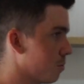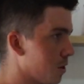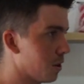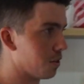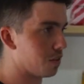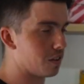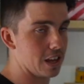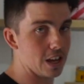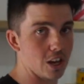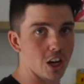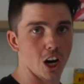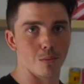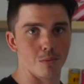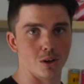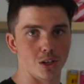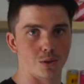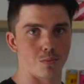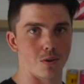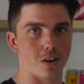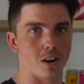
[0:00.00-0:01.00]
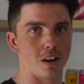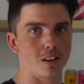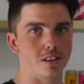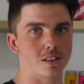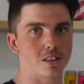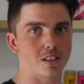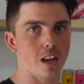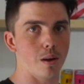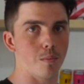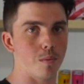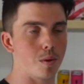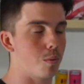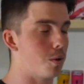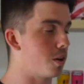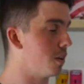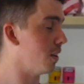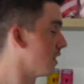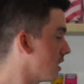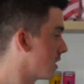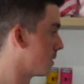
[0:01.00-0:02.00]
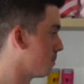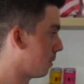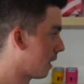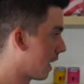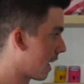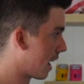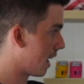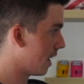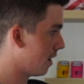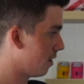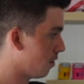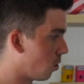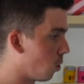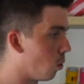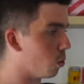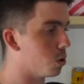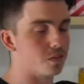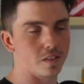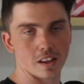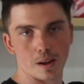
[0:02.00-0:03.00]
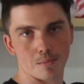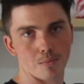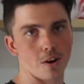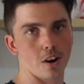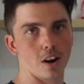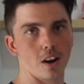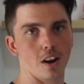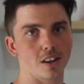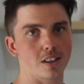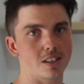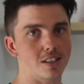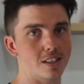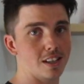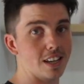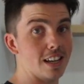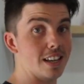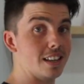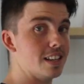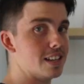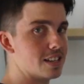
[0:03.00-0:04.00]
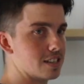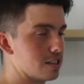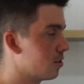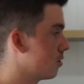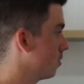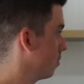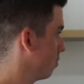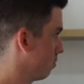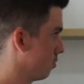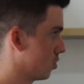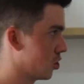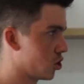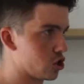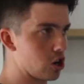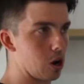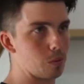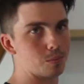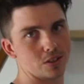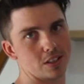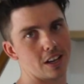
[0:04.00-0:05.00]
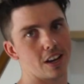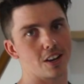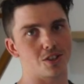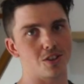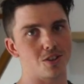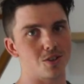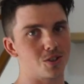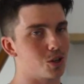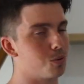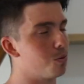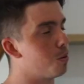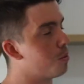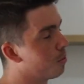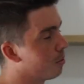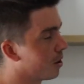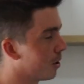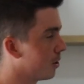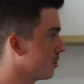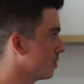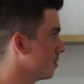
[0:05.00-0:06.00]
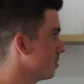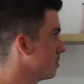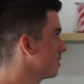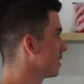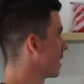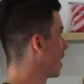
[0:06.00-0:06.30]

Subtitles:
with e-commerce brands and we want to display all of their products in this little shop section. So what we want to do is